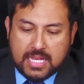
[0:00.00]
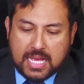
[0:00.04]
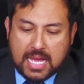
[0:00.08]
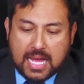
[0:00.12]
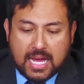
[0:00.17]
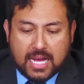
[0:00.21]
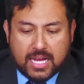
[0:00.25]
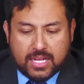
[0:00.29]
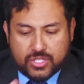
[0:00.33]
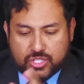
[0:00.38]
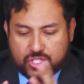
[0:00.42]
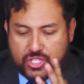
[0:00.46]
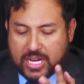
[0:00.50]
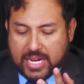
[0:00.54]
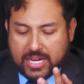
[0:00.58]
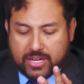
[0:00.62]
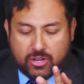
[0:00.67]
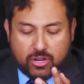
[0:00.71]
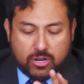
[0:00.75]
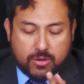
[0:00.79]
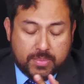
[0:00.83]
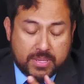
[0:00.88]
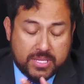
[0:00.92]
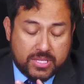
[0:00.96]
Uh, Jack
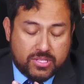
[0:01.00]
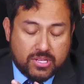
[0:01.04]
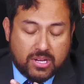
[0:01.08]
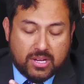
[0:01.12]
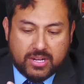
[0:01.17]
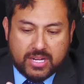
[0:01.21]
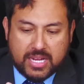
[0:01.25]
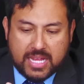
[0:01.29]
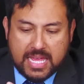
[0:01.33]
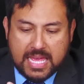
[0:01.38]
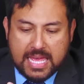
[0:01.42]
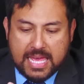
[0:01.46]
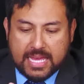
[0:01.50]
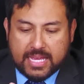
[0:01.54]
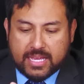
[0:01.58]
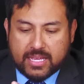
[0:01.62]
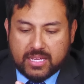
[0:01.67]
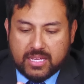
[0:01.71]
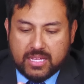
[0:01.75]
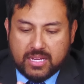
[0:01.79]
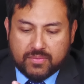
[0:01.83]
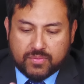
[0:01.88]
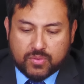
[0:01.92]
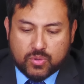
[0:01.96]
Kirby, Don Heck,
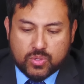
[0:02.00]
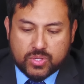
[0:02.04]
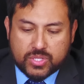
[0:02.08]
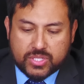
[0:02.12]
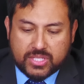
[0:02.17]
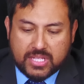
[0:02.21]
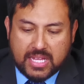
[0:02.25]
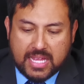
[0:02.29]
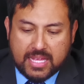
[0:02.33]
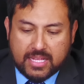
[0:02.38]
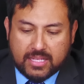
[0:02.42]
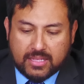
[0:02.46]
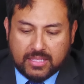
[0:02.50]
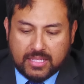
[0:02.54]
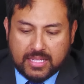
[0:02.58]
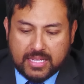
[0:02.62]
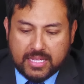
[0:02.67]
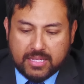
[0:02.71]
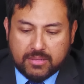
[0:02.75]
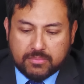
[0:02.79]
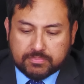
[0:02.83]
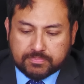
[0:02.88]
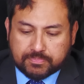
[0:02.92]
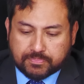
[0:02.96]
and of course Stan
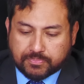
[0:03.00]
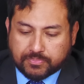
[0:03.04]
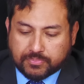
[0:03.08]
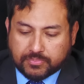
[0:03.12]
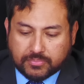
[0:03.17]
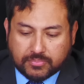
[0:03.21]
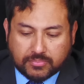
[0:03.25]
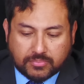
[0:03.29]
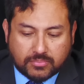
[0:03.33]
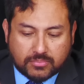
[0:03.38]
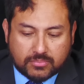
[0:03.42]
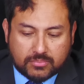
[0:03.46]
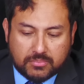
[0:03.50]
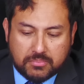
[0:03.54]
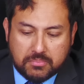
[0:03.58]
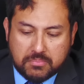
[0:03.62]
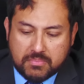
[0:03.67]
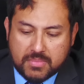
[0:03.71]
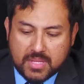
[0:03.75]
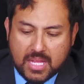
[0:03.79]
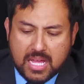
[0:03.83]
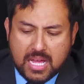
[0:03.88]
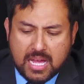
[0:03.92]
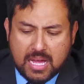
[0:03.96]
Lee.
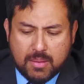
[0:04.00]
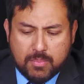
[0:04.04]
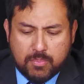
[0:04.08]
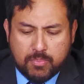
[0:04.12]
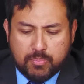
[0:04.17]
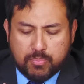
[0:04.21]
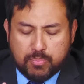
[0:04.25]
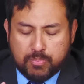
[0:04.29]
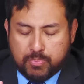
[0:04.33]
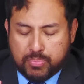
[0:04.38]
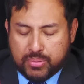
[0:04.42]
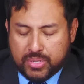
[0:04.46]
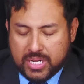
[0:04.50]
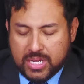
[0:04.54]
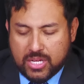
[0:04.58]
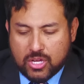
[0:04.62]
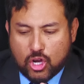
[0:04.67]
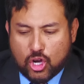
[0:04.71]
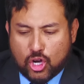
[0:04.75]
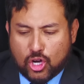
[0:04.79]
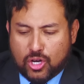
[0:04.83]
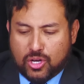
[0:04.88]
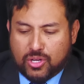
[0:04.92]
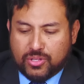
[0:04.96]
Uh, putting
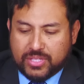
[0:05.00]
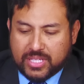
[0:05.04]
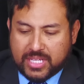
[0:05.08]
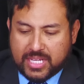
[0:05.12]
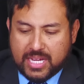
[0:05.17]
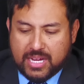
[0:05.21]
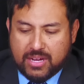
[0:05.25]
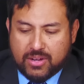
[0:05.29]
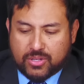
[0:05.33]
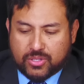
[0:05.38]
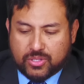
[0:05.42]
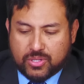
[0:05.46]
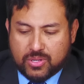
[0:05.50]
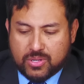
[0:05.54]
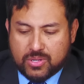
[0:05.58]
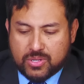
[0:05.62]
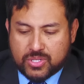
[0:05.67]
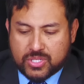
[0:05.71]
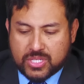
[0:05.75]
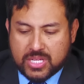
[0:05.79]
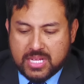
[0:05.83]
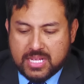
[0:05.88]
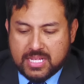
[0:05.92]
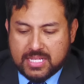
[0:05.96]
all the
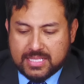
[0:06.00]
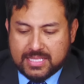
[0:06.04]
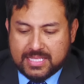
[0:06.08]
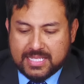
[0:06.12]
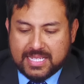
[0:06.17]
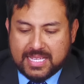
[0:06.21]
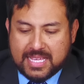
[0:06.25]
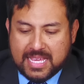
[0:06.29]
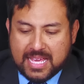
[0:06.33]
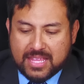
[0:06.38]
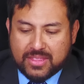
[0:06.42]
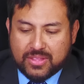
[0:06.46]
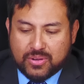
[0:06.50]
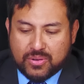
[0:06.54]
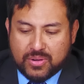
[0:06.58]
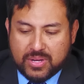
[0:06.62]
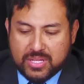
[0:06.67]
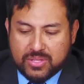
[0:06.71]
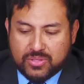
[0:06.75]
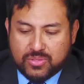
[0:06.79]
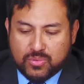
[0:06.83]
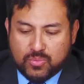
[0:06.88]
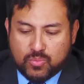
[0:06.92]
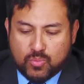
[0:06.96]
characters together
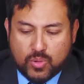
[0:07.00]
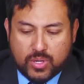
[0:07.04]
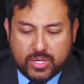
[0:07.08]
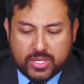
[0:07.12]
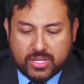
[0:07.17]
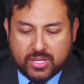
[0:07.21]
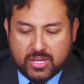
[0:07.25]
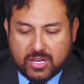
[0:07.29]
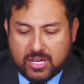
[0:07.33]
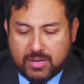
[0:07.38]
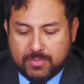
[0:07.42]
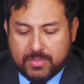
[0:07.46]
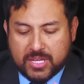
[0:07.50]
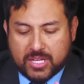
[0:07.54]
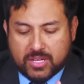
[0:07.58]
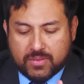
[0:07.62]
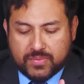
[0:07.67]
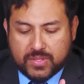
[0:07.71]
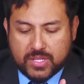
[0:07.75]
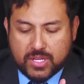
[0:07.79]
into one comic of